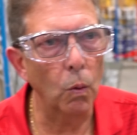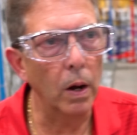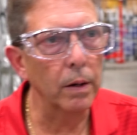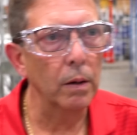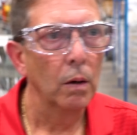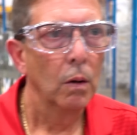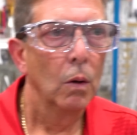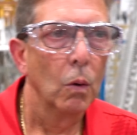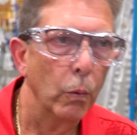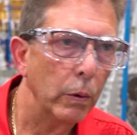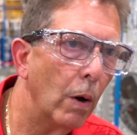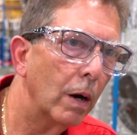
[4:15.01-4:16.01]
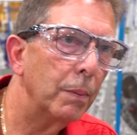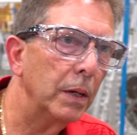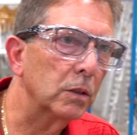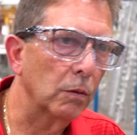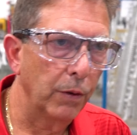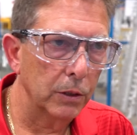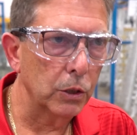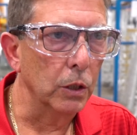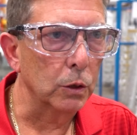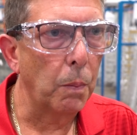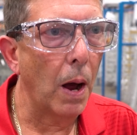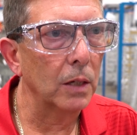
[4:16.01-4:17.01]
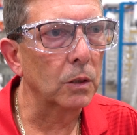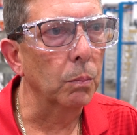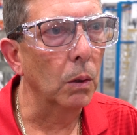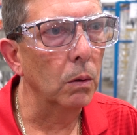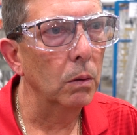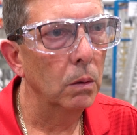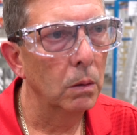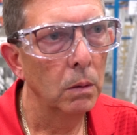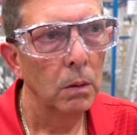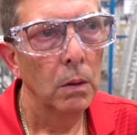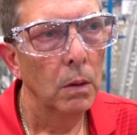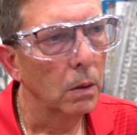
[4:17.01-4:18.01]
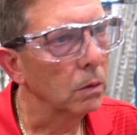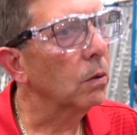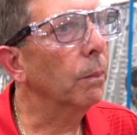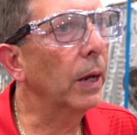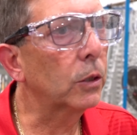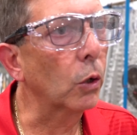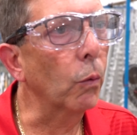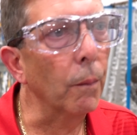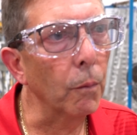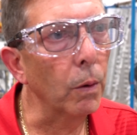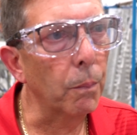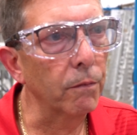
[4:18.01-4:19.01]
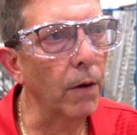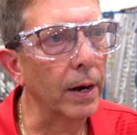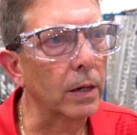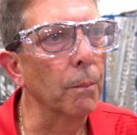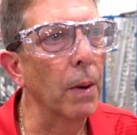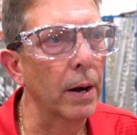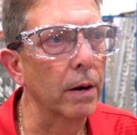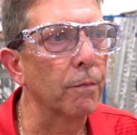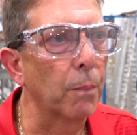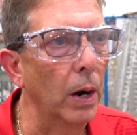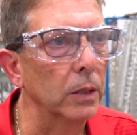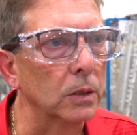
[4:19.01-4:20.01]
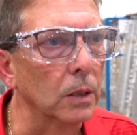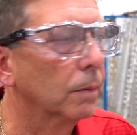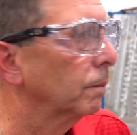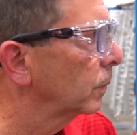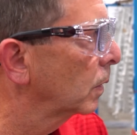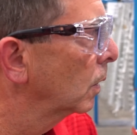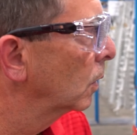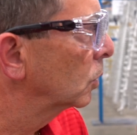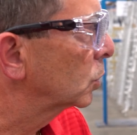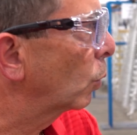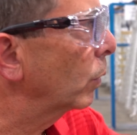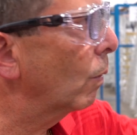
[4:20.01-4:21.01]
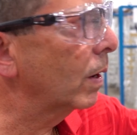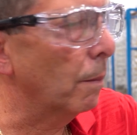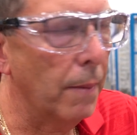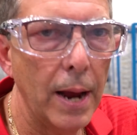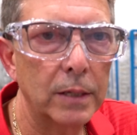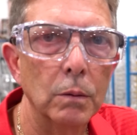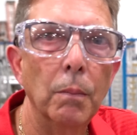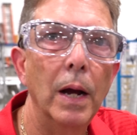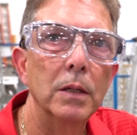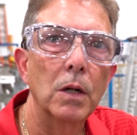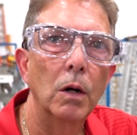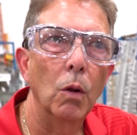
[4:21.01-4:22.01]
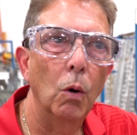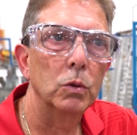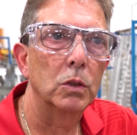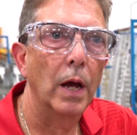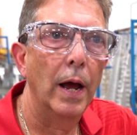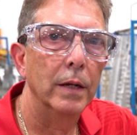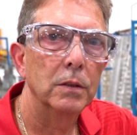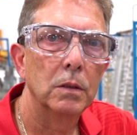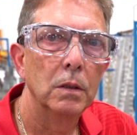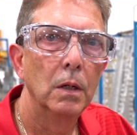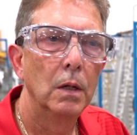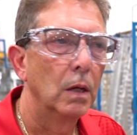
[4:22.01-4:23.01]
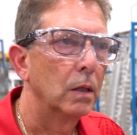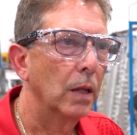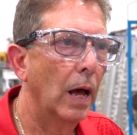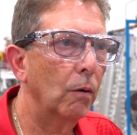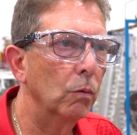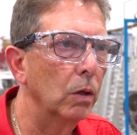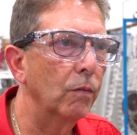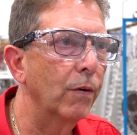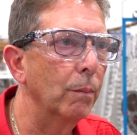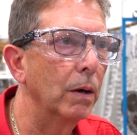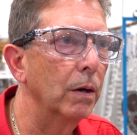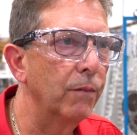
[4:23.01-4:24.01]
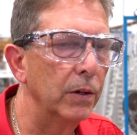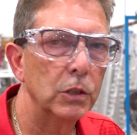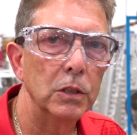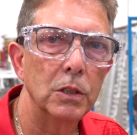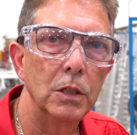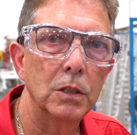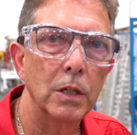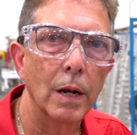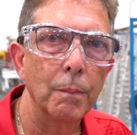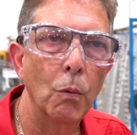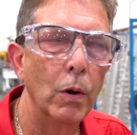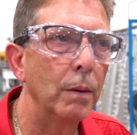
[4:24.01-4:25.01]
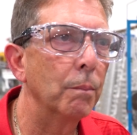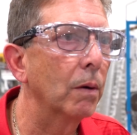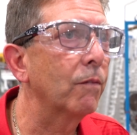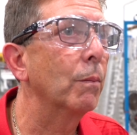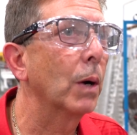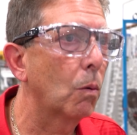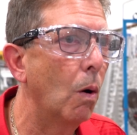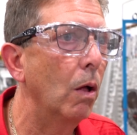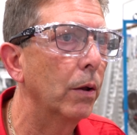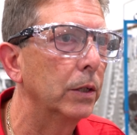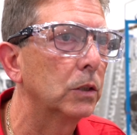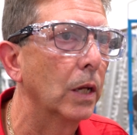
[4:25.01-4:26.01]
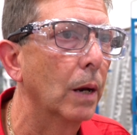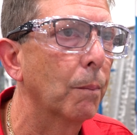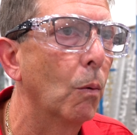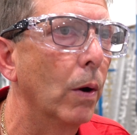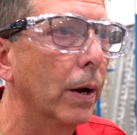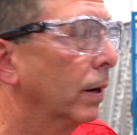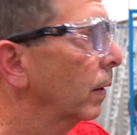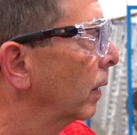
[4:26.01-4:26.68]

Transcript: One, we want to be as efficient as possible to make sure we provide competitive pricing. So we want to maximize our load size, not only from an efficiency standpoint, but from a quality standpoint.